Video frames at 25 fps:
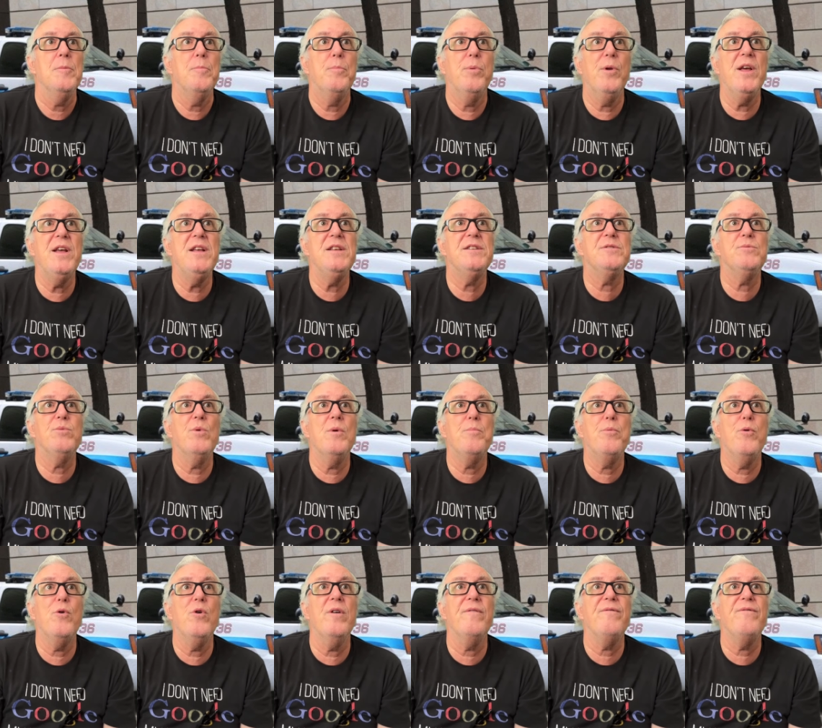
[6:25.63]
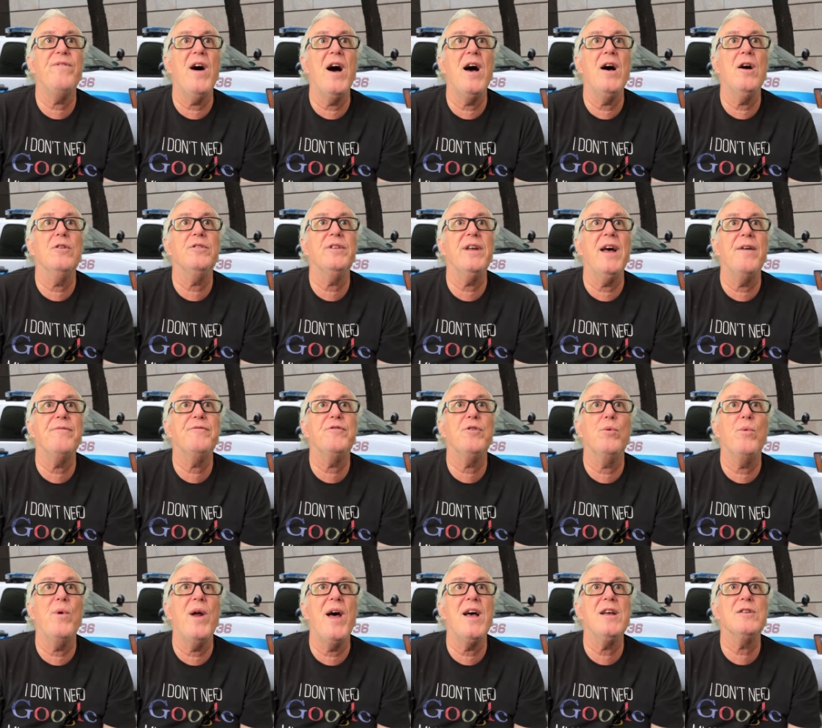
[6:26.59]
Police report filed
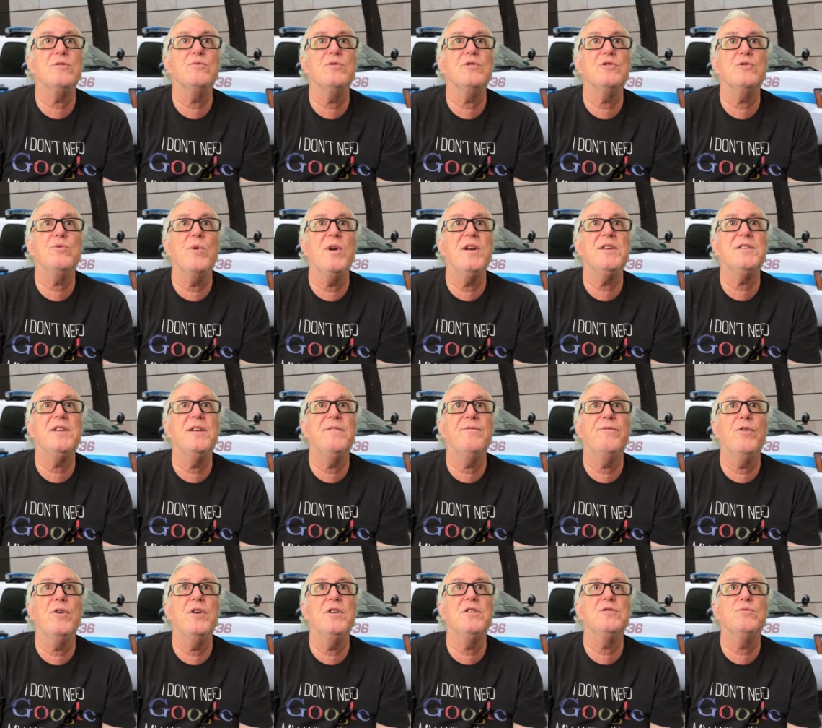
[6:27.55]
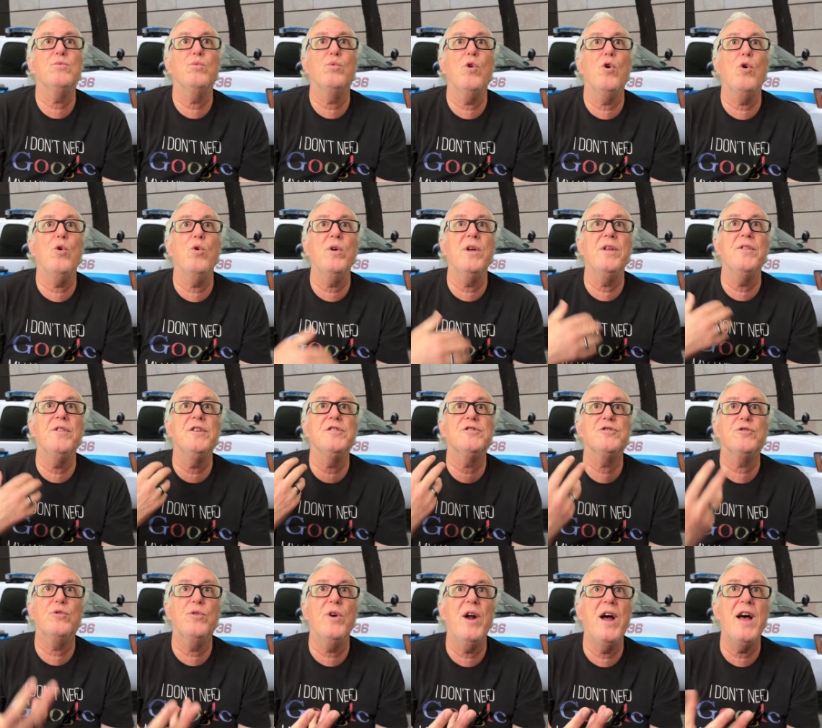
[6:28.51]
after Rags was arrested for his role in
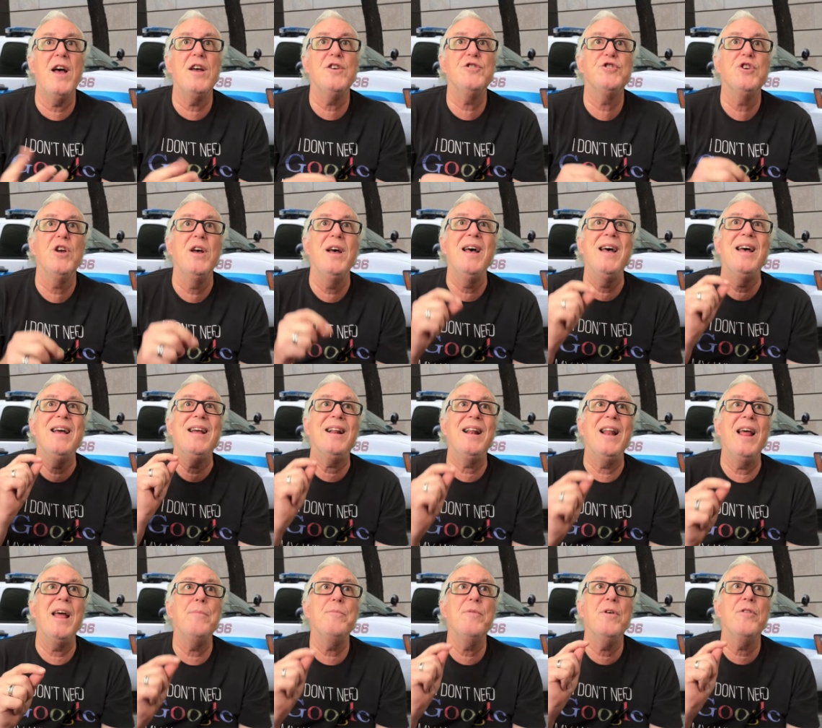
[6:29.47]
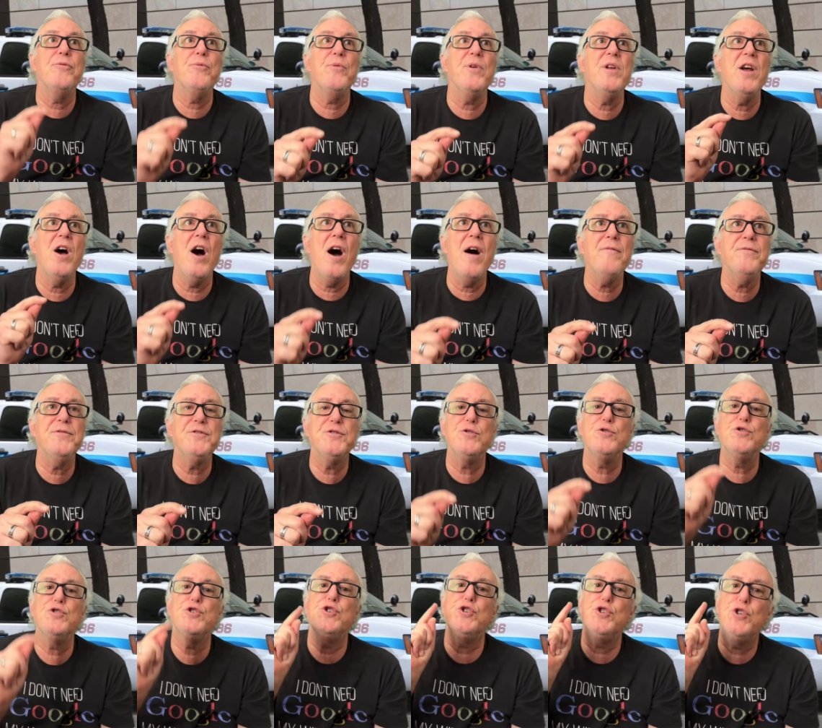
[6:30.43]
this crash claimed the three
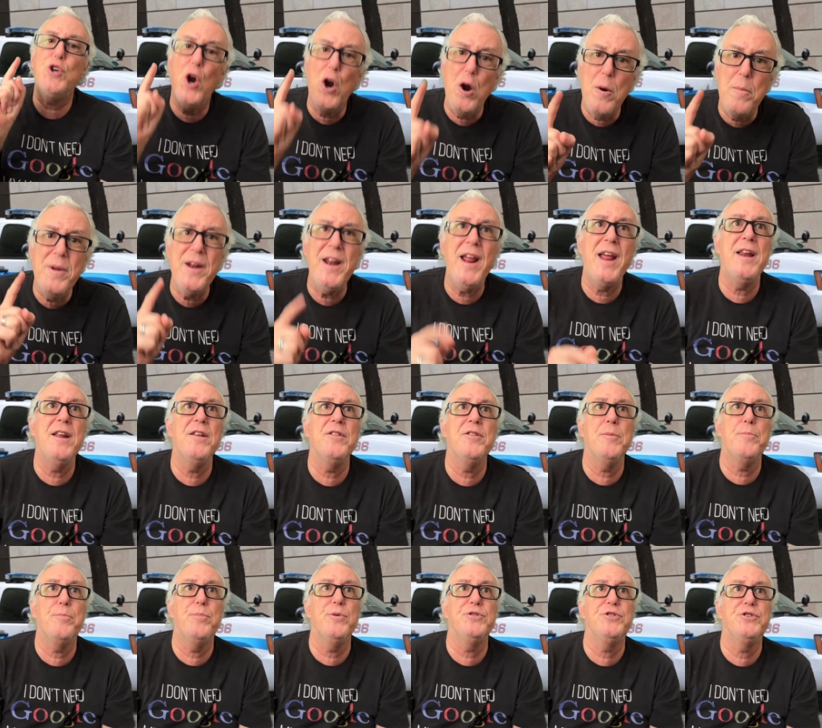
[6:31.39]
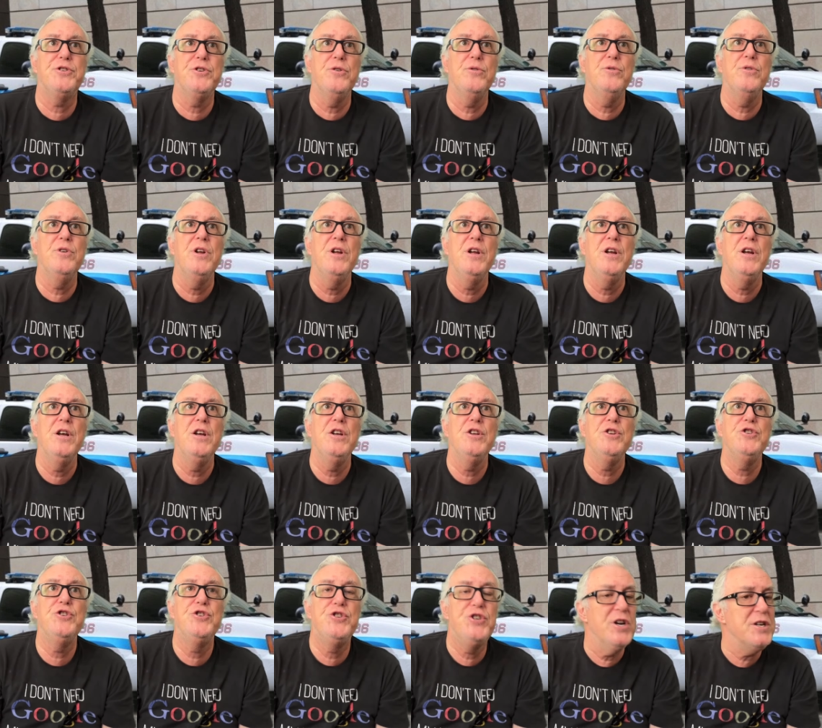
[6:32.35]
officers terminated the pursuit
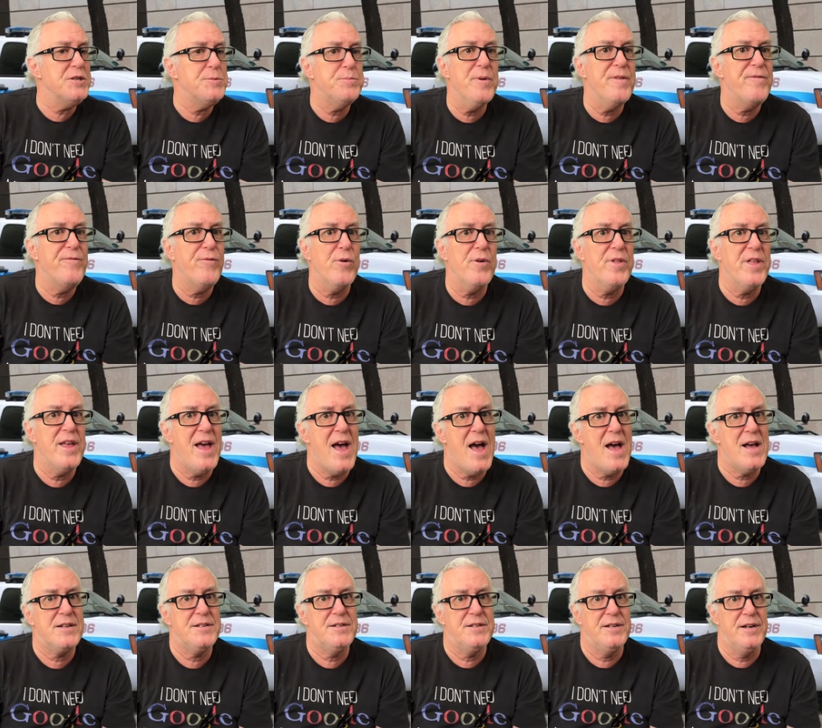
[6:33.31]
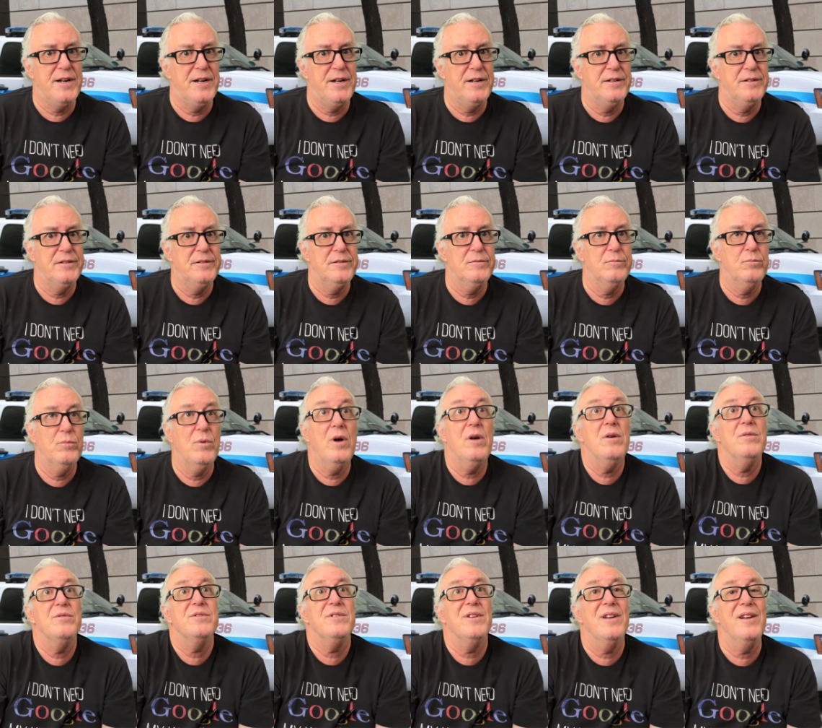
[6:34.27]
just before the accident.
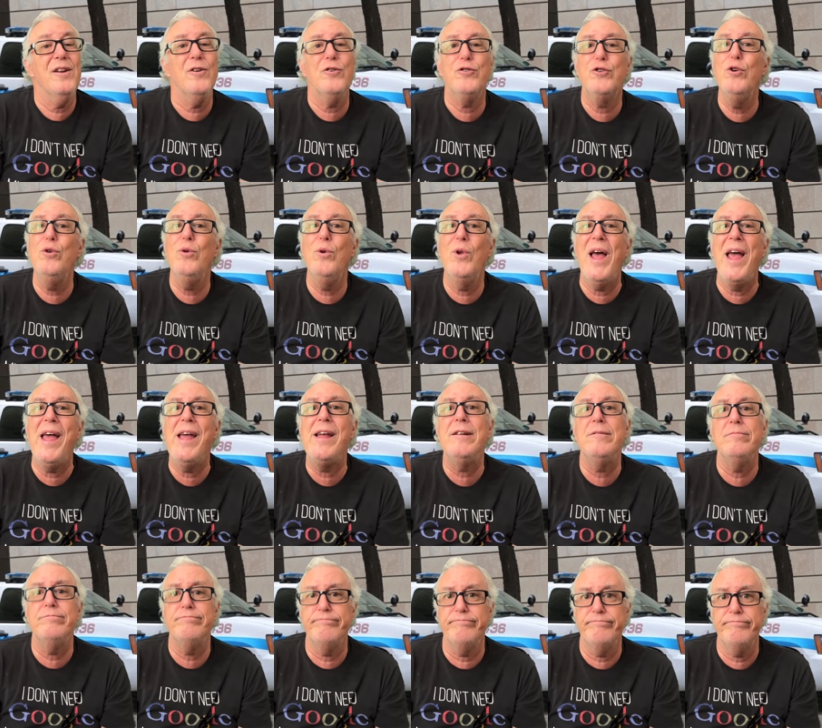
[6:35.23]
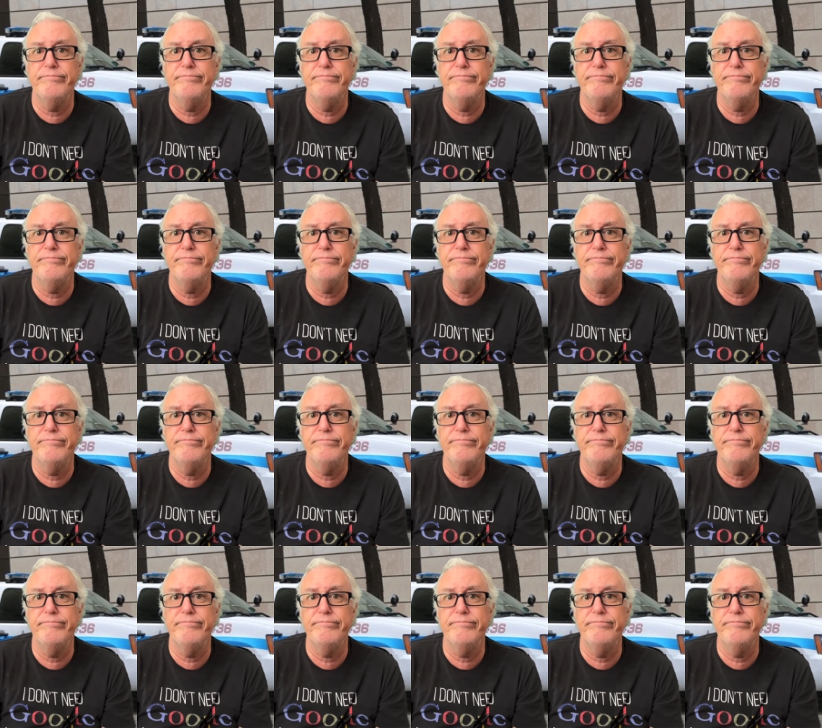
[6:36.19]
Well, it was a little too late.